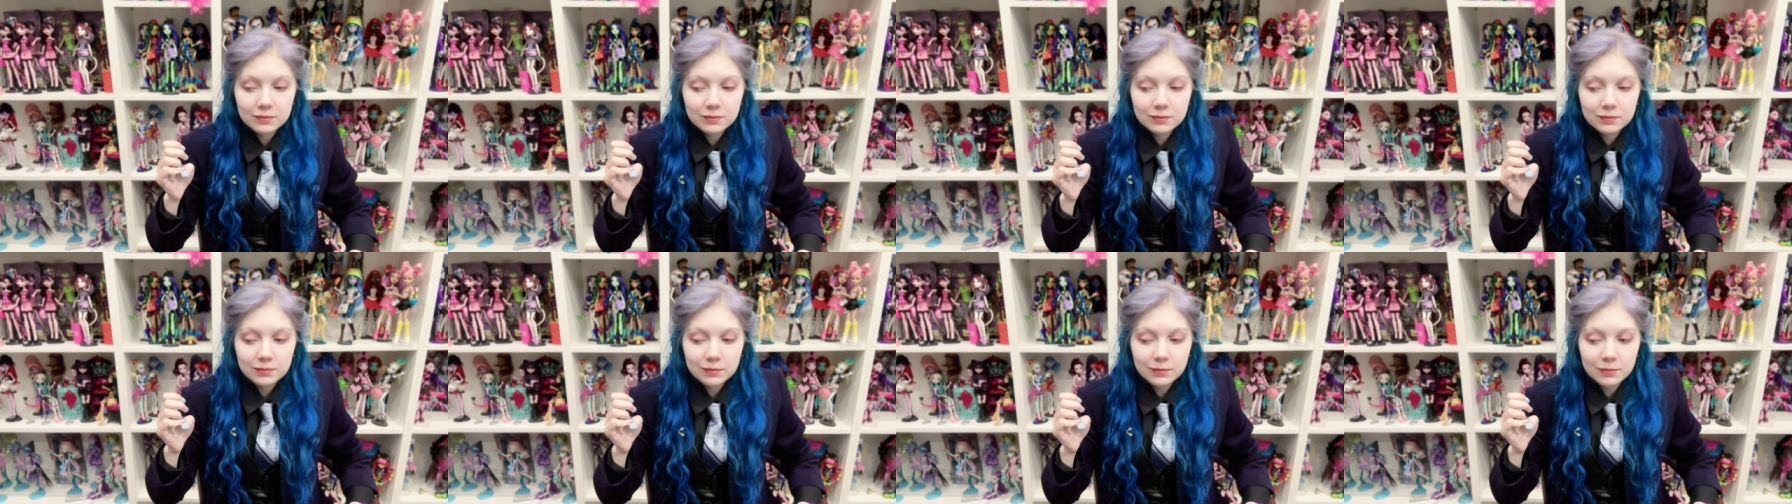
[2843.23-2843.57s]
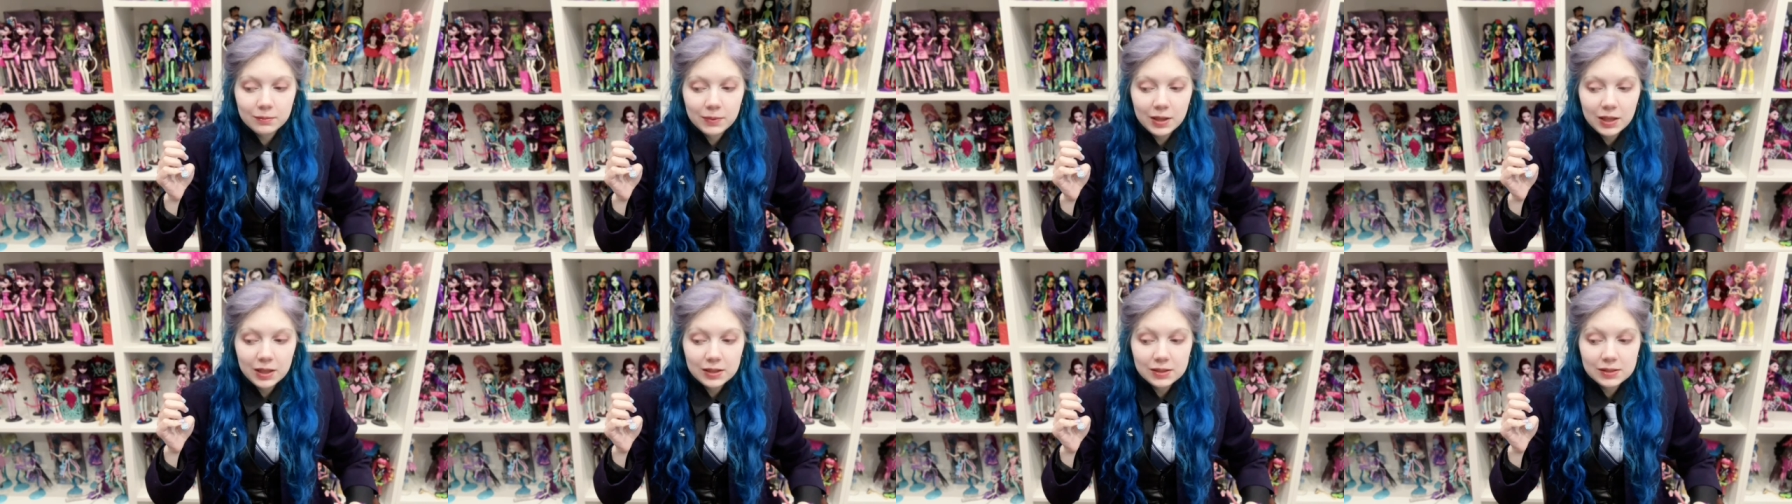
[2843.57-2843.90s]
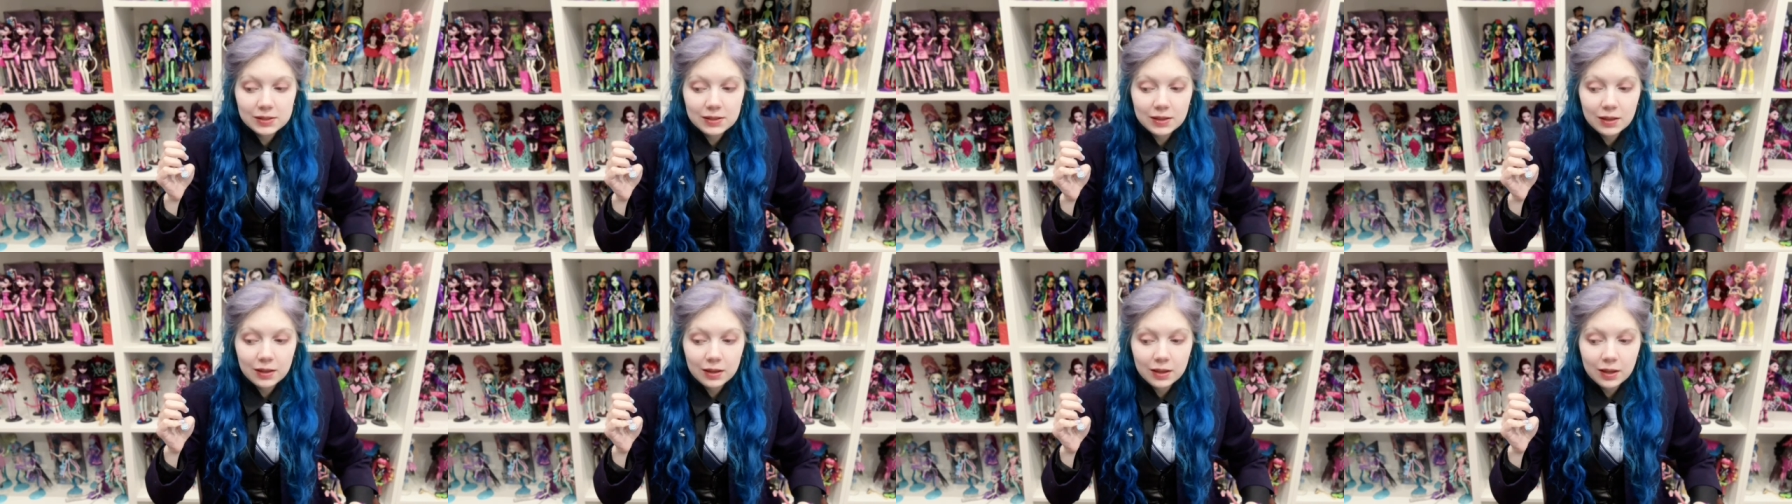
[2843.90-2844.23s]
makes
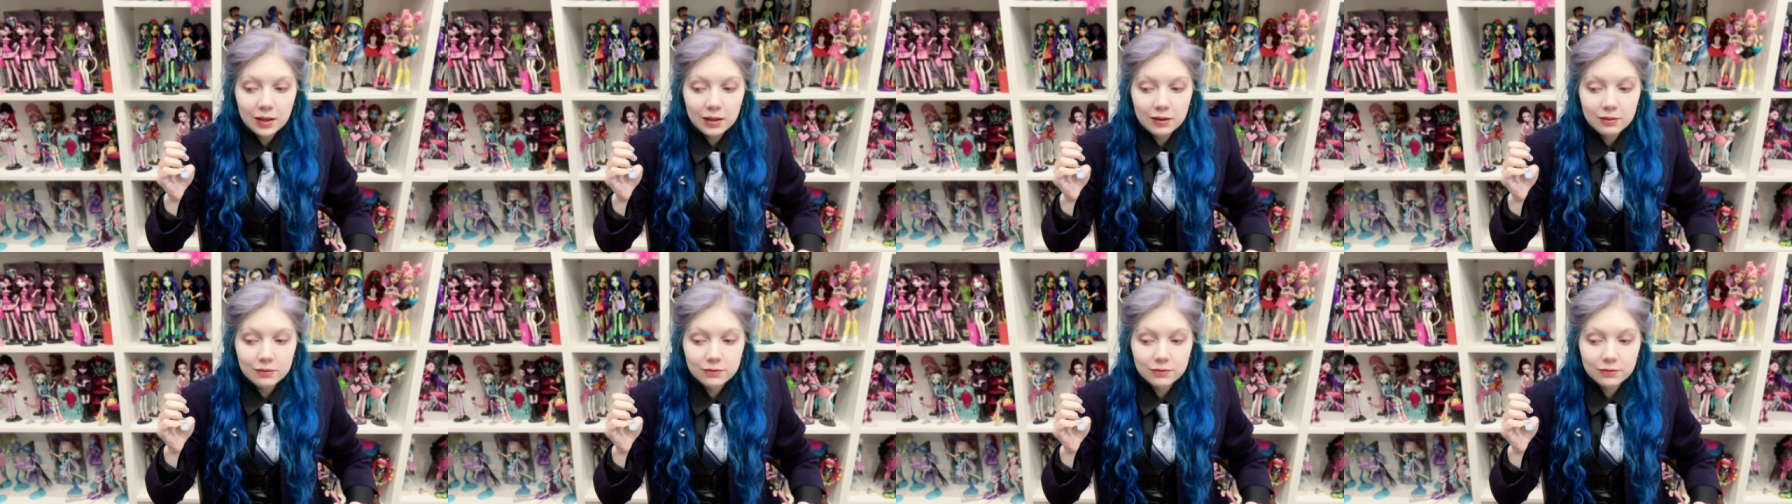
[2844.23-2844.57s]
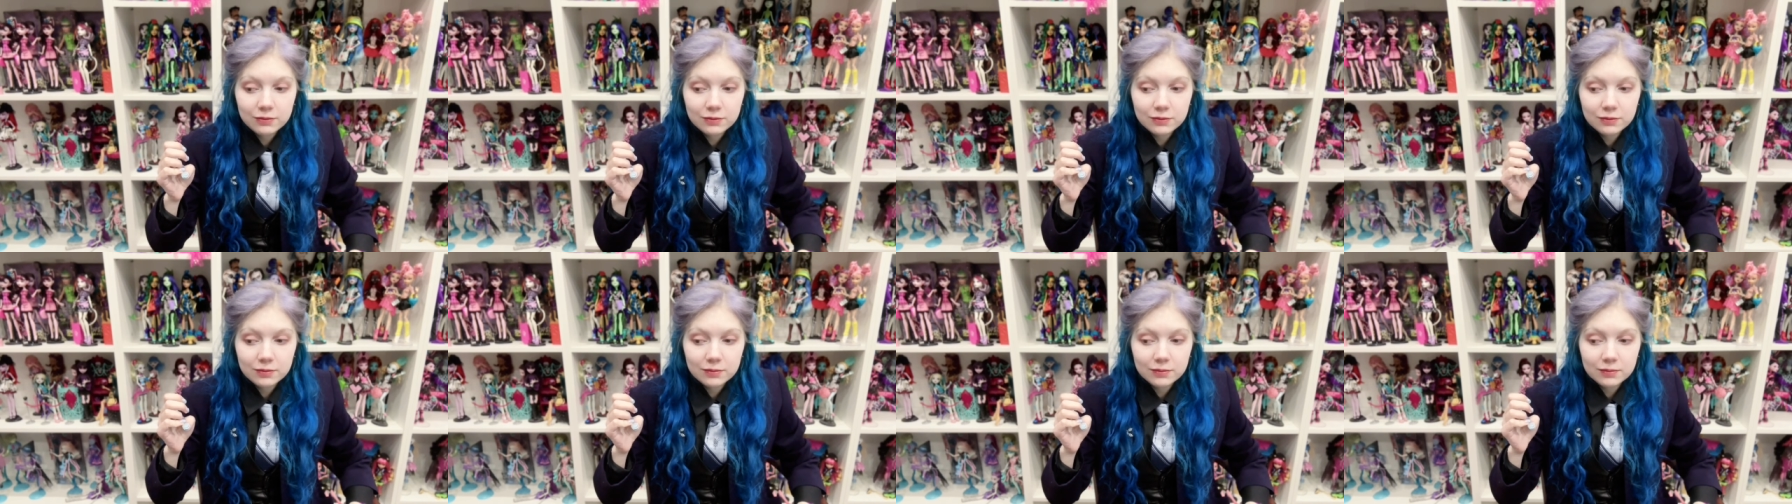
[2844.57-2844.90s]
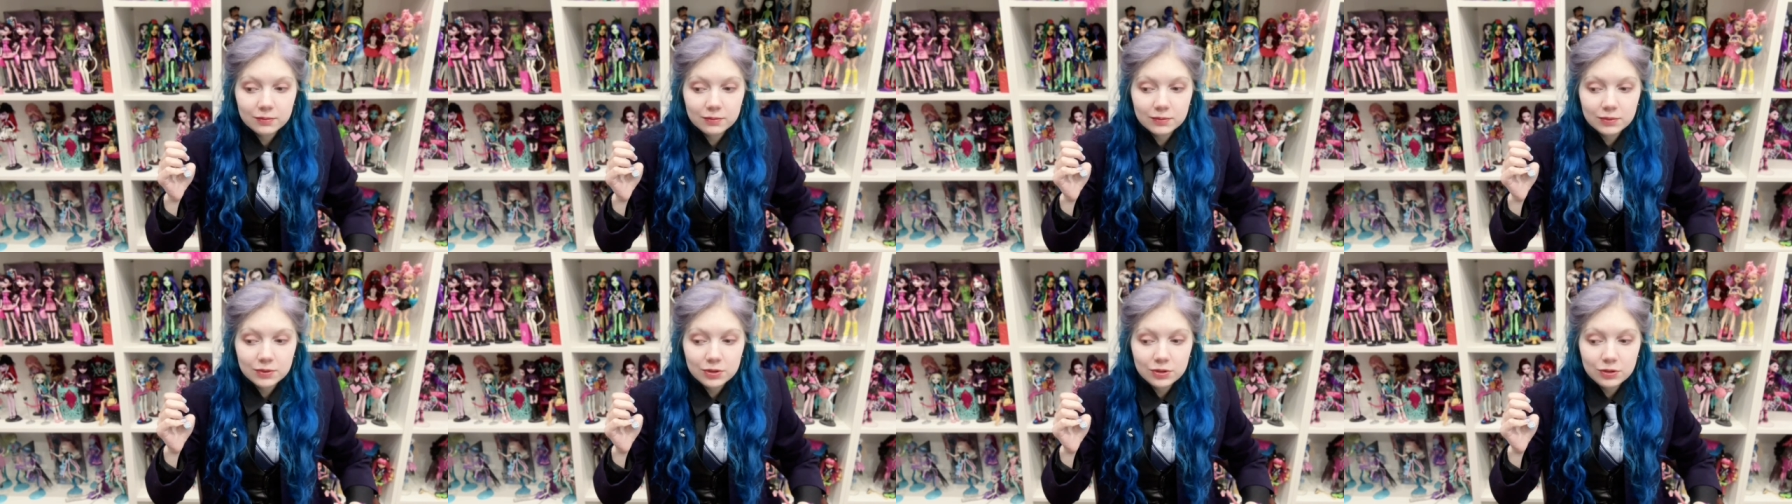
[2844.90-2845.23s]
the life
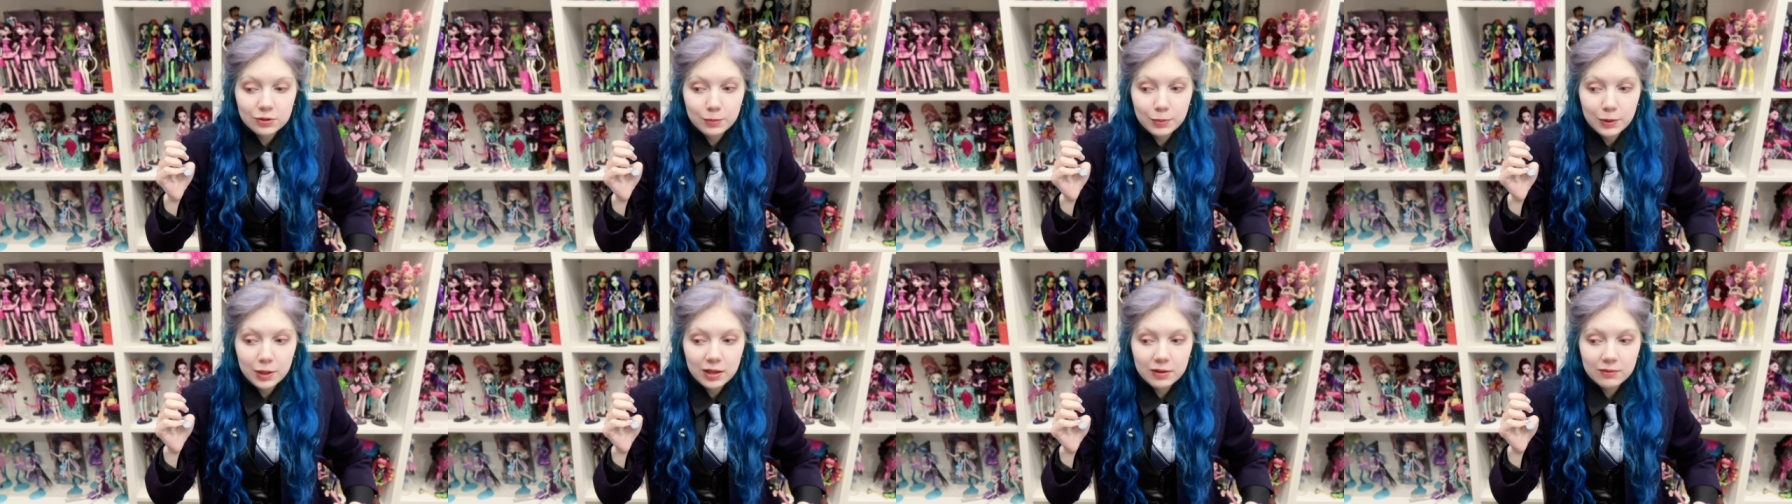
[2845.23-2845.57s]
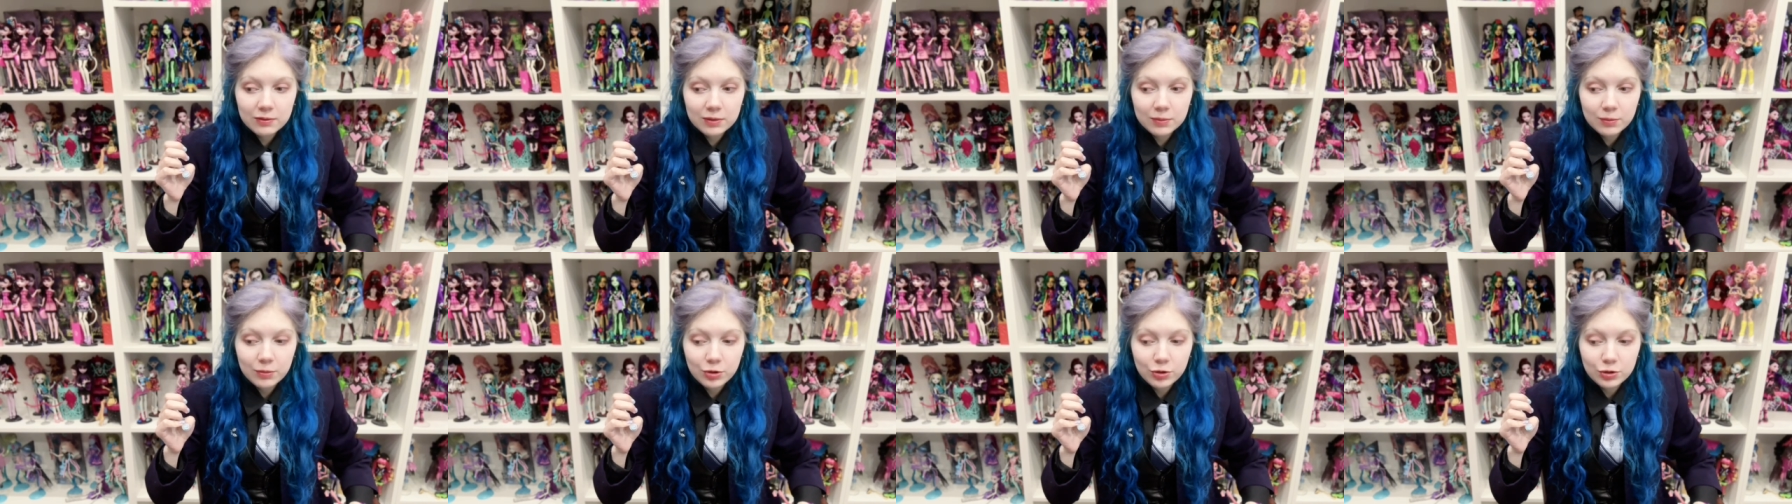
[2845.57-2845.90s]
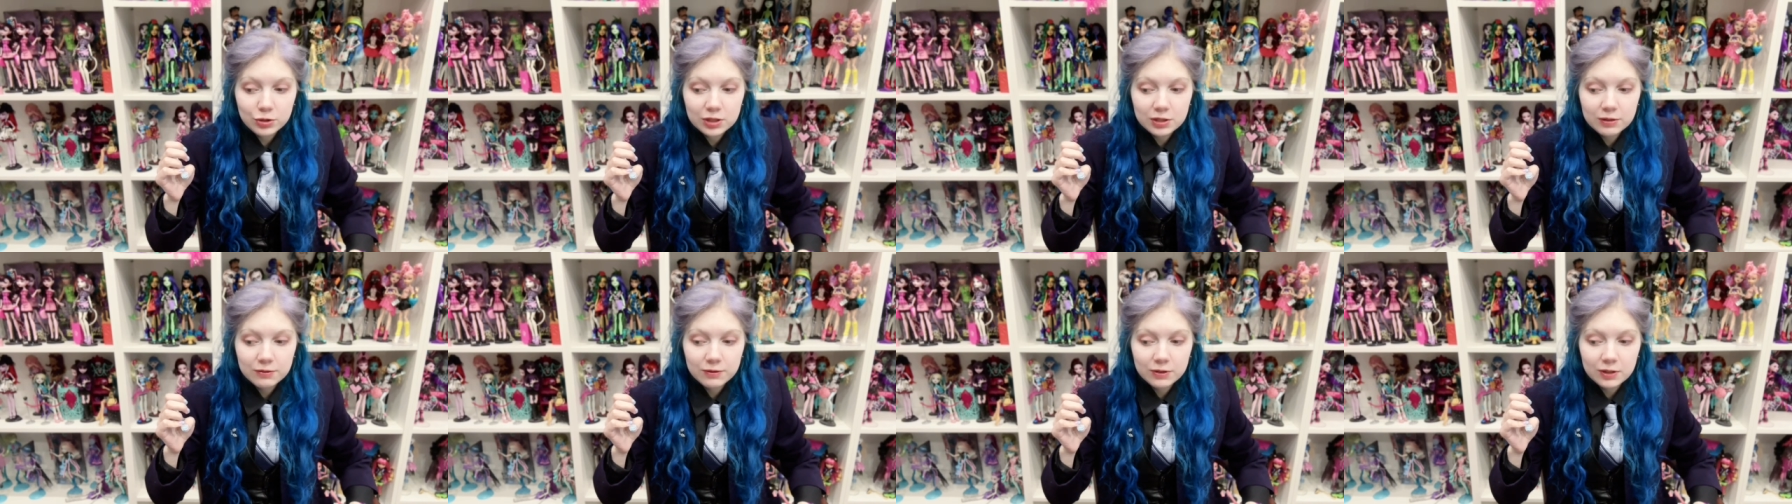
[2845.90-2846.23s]
to be even more
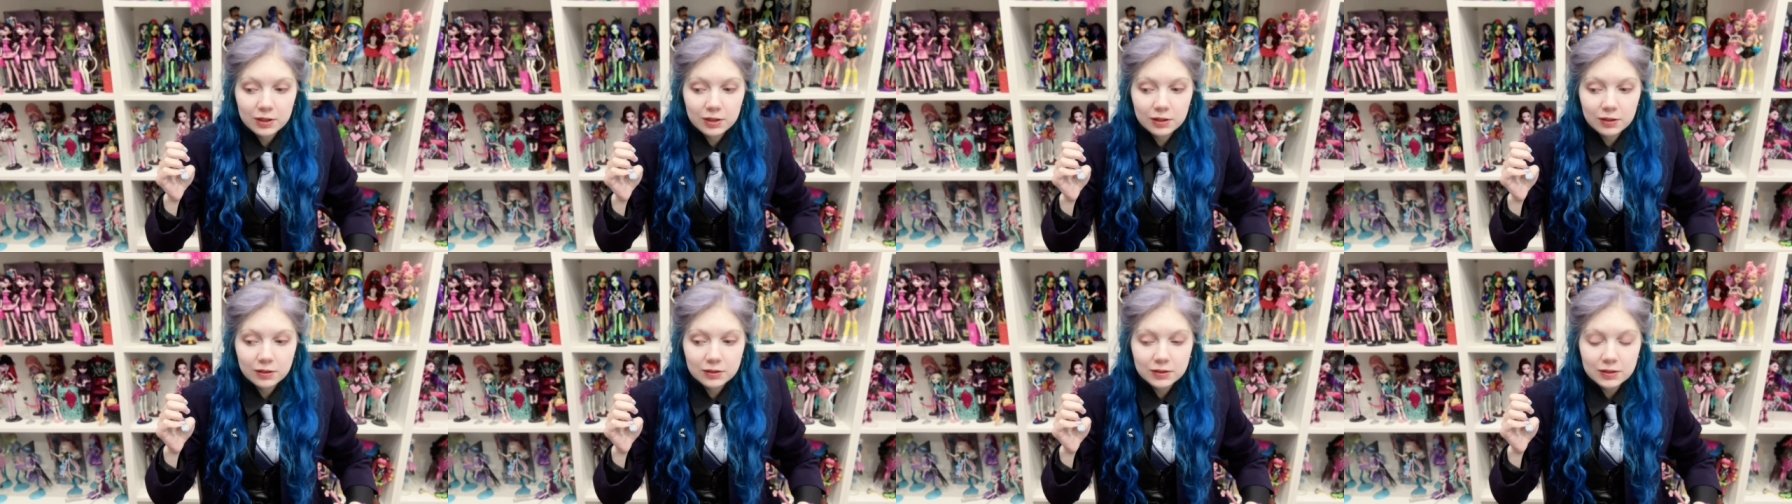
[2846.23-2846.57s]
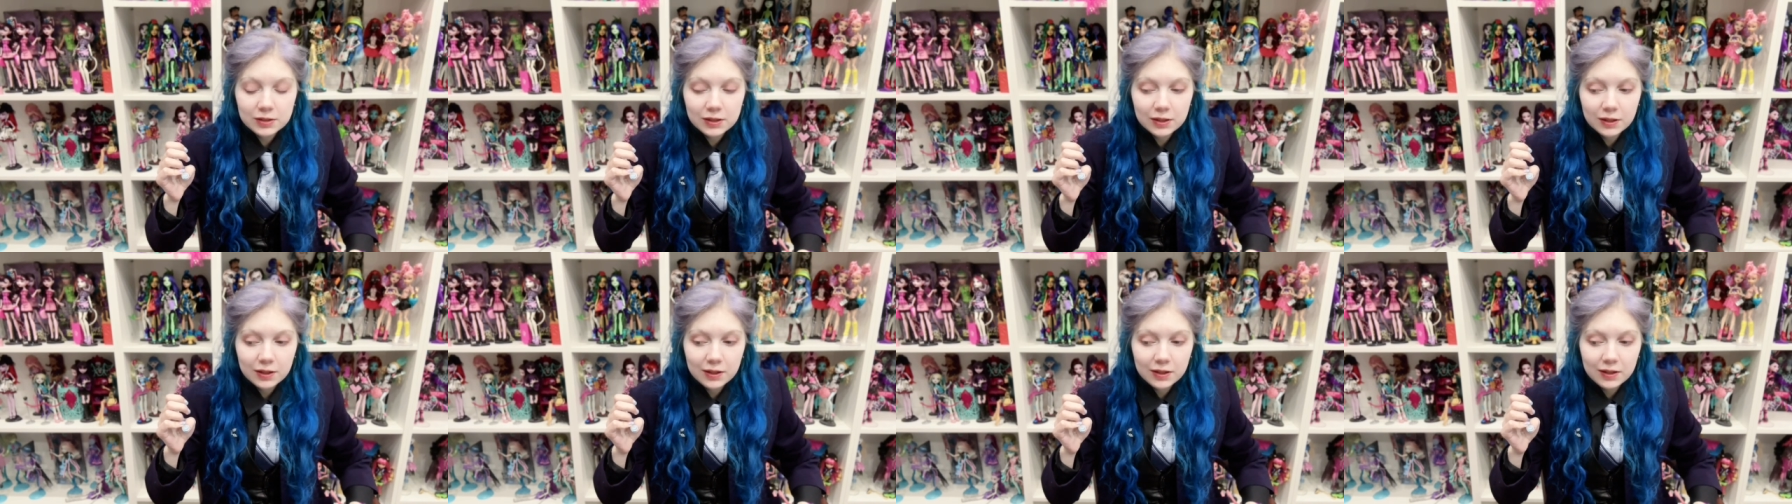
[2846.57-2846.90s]
difficult.